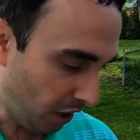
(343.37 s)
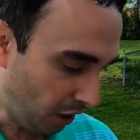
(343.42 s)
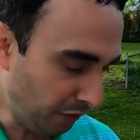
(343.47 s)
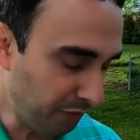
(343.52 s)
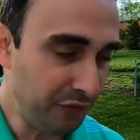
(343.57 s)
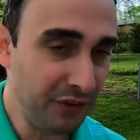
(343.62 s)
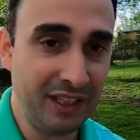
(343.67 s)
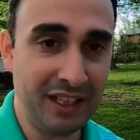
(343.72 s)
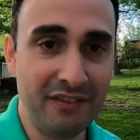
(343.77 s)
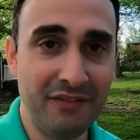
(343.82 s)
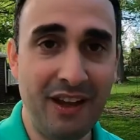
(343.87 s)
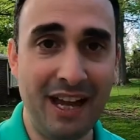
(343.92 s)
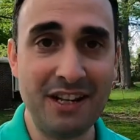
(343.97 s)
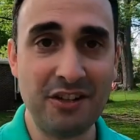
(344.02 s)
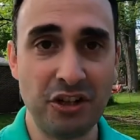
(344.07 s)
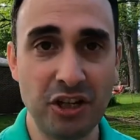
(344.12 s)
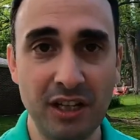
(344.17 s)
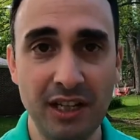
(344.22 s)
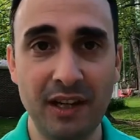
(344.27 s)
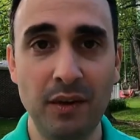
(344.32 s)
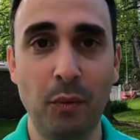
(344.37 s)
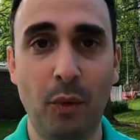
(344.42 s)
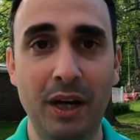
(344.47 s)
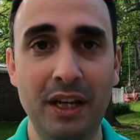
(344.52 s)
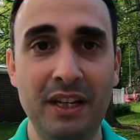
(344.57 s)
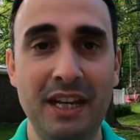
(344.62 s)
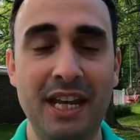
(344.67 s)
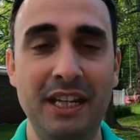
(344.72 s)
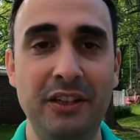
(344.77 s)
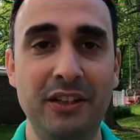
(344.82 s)
Hopefully, eventually,
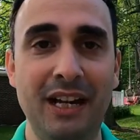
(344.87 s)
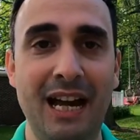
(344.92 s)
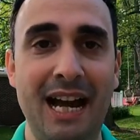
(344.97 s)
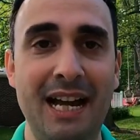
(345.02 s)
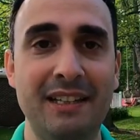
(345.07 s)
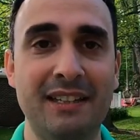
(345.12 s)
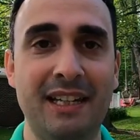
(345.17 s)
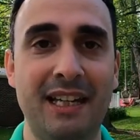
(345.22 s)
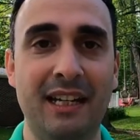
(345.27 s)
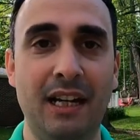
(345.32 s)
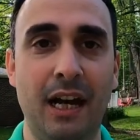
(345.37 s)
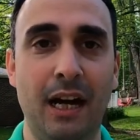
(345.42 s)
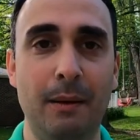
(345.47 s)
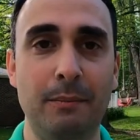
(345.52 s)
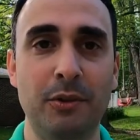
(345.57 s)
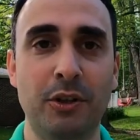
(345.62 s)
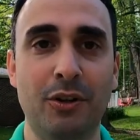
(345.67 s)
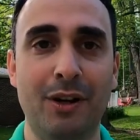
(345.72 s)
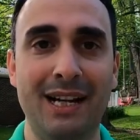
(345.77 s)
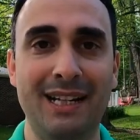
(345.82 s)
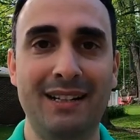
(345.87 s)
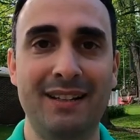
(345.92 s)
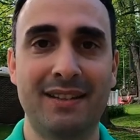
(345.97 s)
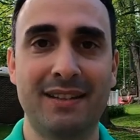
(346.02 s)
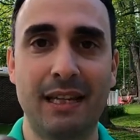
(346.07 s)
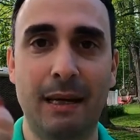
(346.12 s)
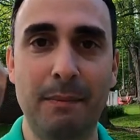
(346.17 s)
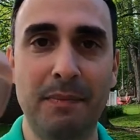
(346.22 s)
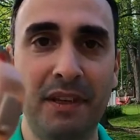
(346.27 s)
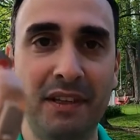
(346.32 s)
one day you guys can upgrade
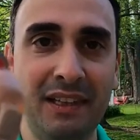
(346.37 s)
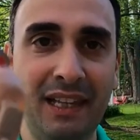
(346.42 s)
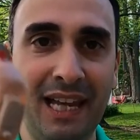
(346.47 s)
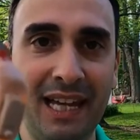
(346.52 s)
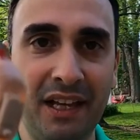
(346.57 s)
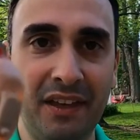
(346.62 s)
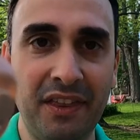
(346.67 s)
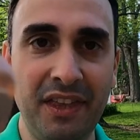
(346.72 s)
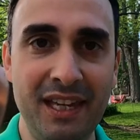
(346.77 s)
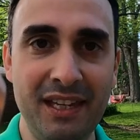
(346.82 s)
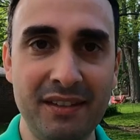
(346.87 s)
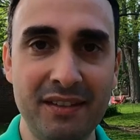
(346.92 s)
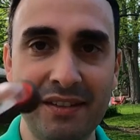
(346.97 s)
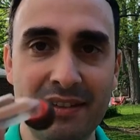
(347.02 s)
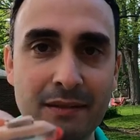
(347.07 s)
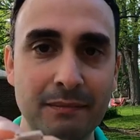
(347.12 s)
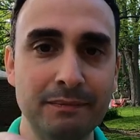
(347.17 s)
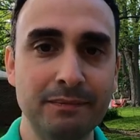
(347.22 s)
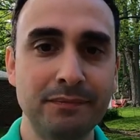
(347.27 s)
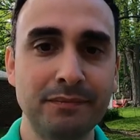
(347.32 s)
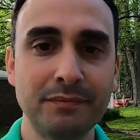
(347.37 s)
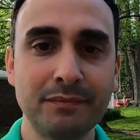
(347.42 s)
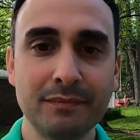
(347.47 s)
to something like this.